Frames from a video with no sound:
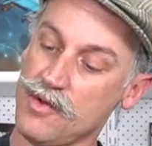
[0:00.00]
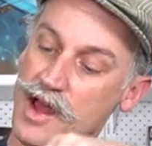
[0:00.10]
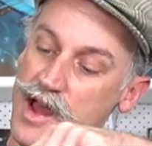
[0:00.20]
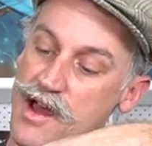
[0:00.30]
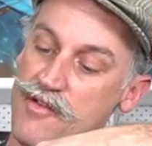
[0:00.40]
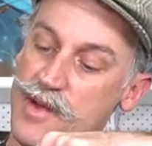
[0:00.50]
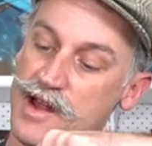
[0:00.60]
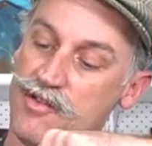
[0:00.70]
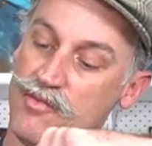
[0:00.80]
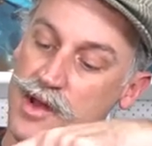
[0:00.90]
with it half
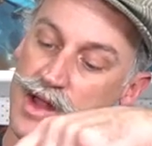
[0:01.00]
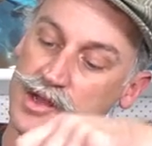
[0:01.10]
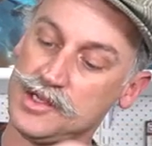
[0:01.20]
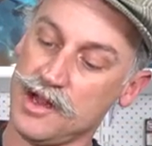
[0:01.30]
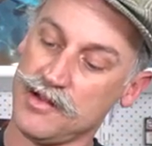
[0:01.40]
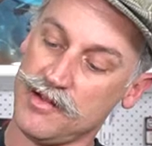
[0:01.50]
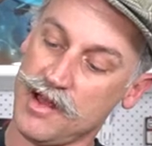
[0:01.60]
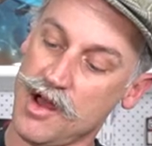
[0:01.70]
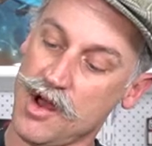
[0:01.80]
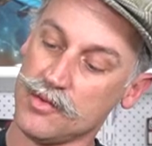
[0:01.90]
packed of mud, the chances
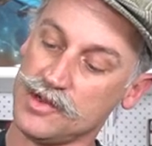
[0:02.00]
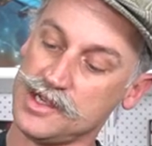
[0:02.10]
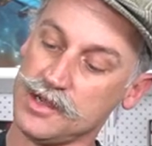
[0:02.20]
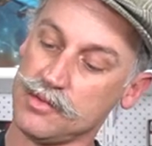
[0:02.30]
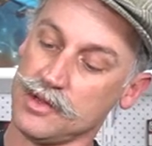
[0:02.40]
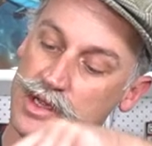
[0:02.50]
are I would tip,